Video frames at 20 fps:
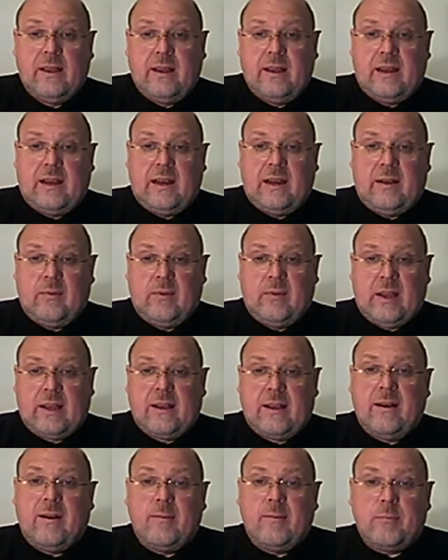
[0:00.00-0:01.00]
Uh, they
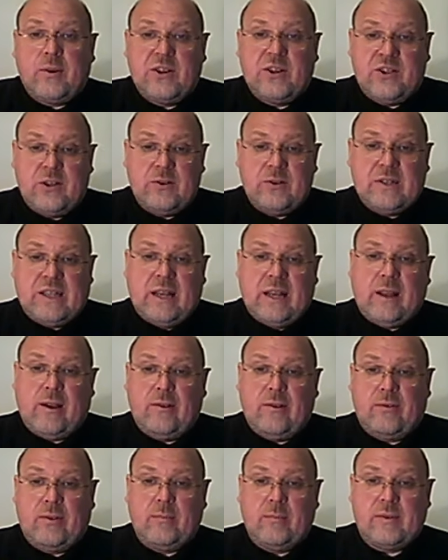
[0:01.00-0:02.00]
can't produce the
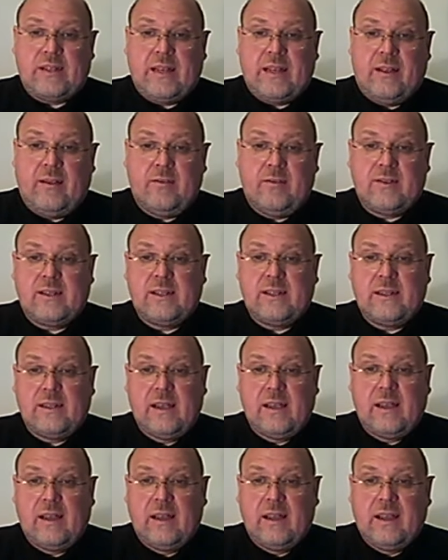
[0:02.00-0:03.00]
life themselves.
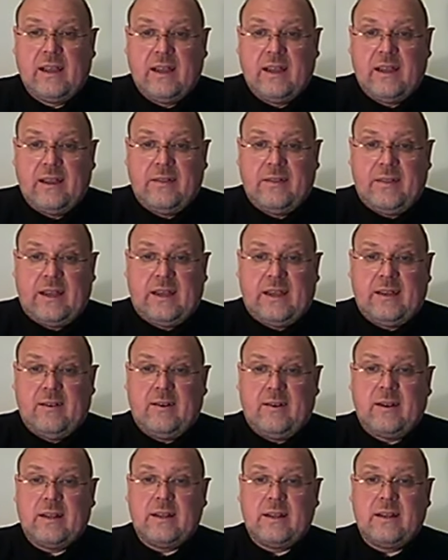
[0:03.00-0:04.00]
They
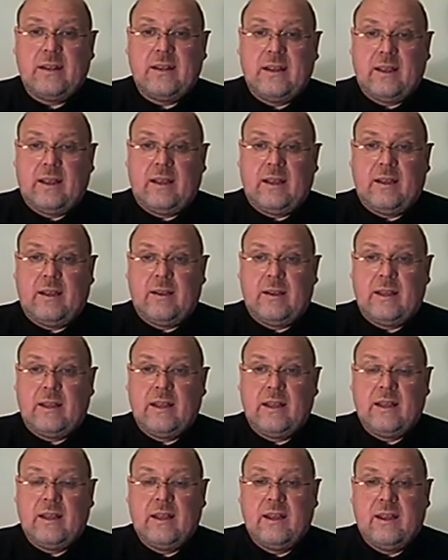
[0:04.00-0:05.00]
can't uh,
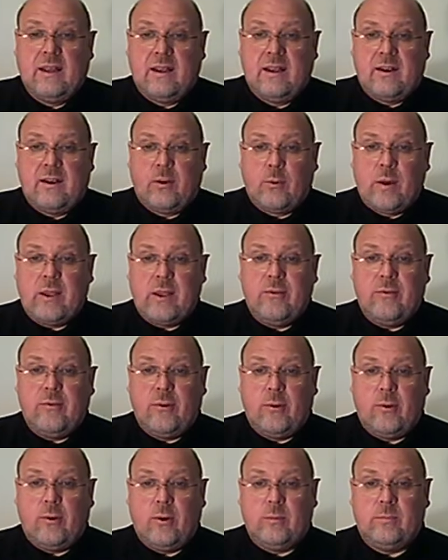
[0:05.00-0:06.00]

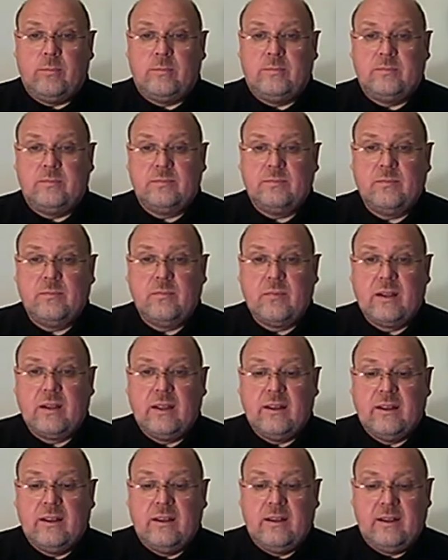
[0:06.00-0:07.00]
reform.
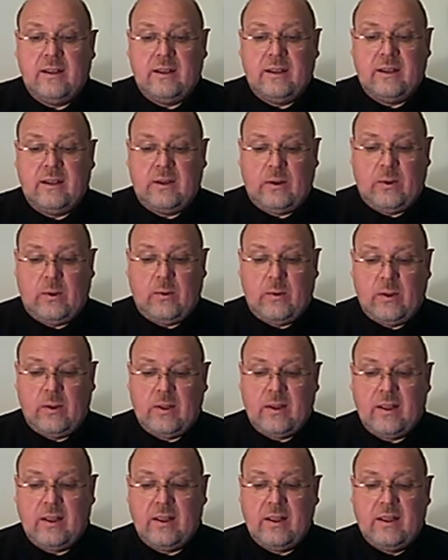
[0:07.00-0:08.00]
You know,
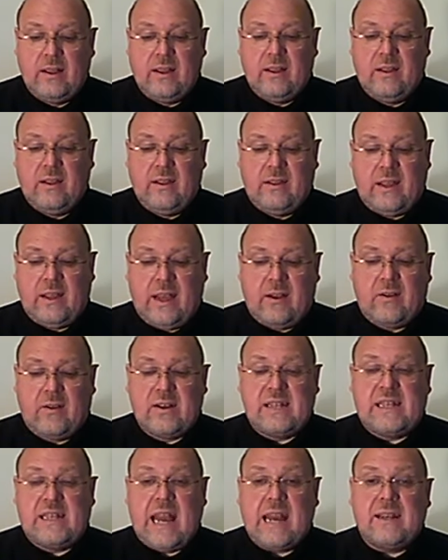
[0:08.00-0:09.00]
they are
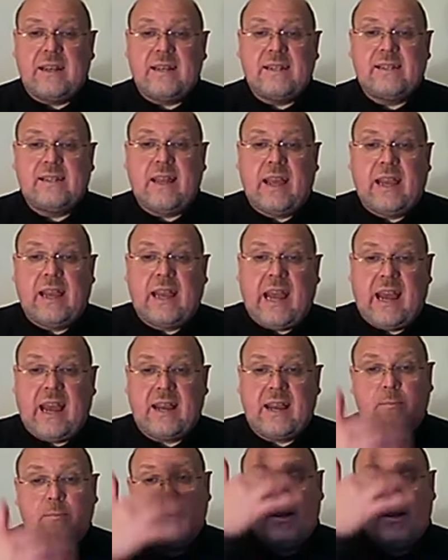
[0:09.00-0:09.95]
as dead as they can